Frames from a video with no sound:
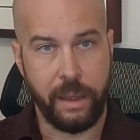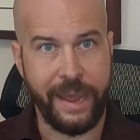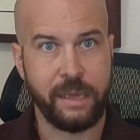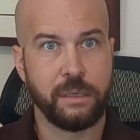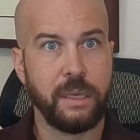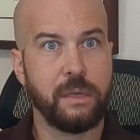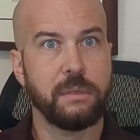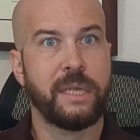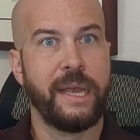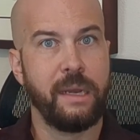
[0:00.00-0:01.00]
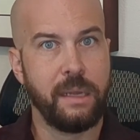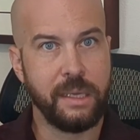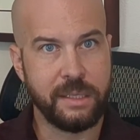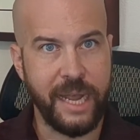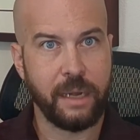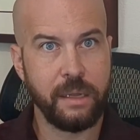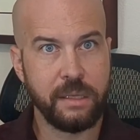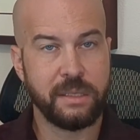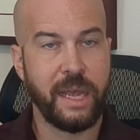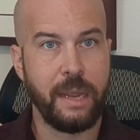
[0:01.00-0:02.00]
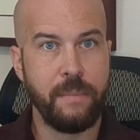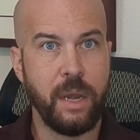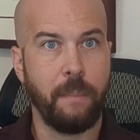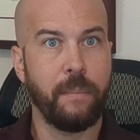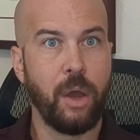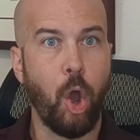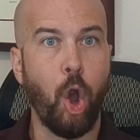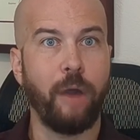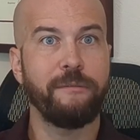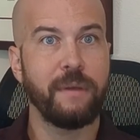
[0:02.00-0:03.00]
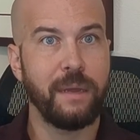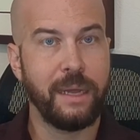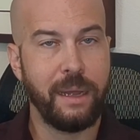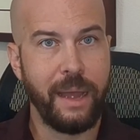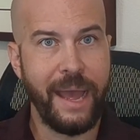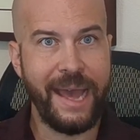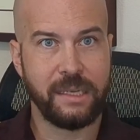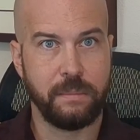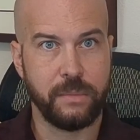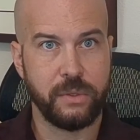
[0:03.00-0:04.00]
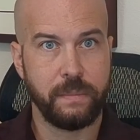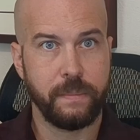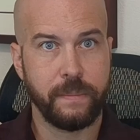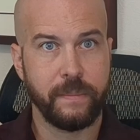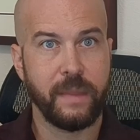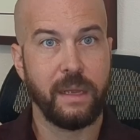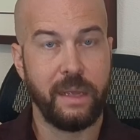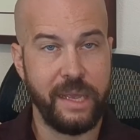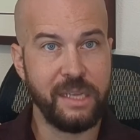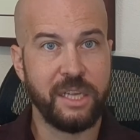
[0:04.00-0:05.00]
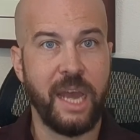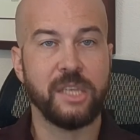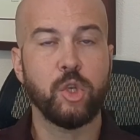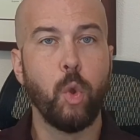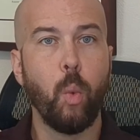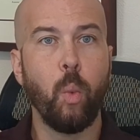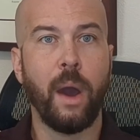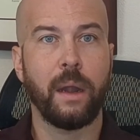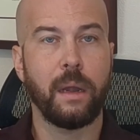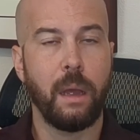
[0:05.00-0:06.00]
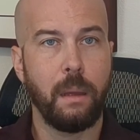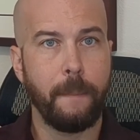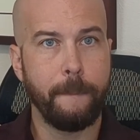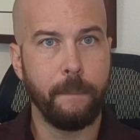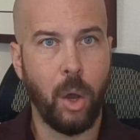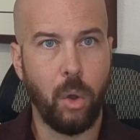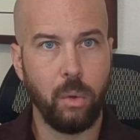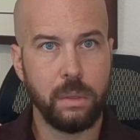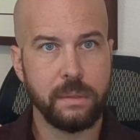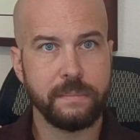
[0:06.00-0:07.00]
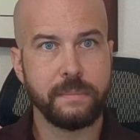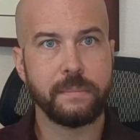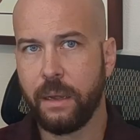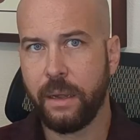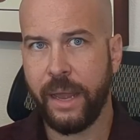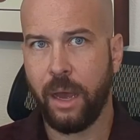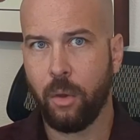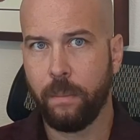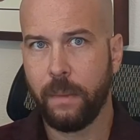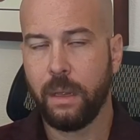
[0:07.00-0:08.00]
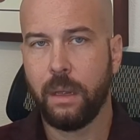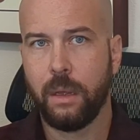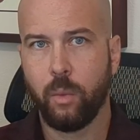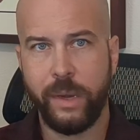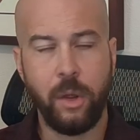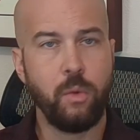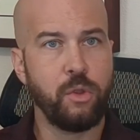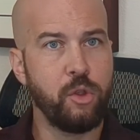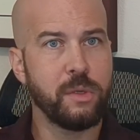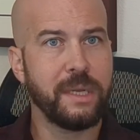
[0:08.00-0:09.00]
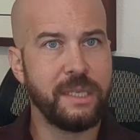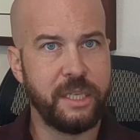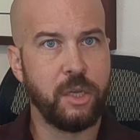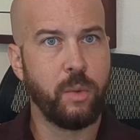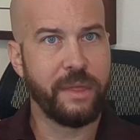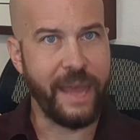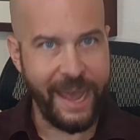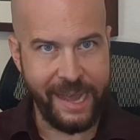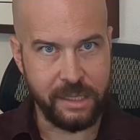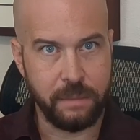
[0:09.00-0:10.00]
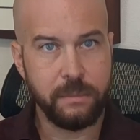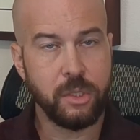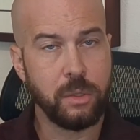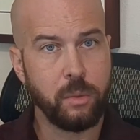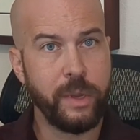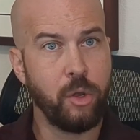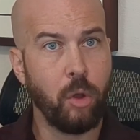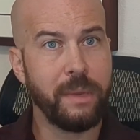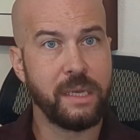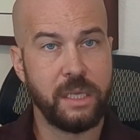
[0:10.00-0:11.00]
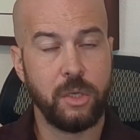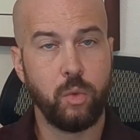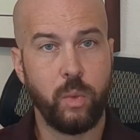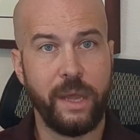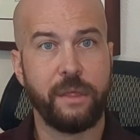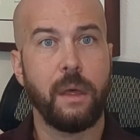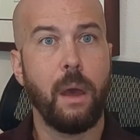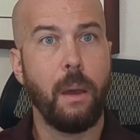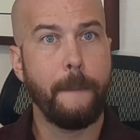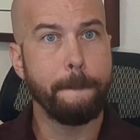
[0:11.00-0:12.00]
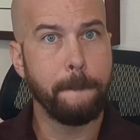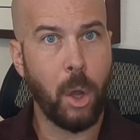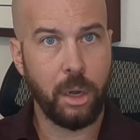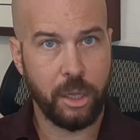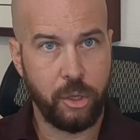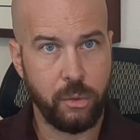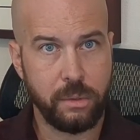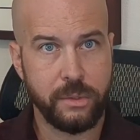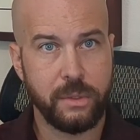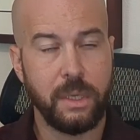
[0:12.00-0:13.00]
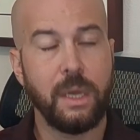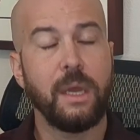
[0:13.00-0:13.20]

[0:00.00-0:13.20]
actually contain exactly the same number of atoms. Each has 1 mole. Now, we don't usually deal with atoms, we normally deal with molecules.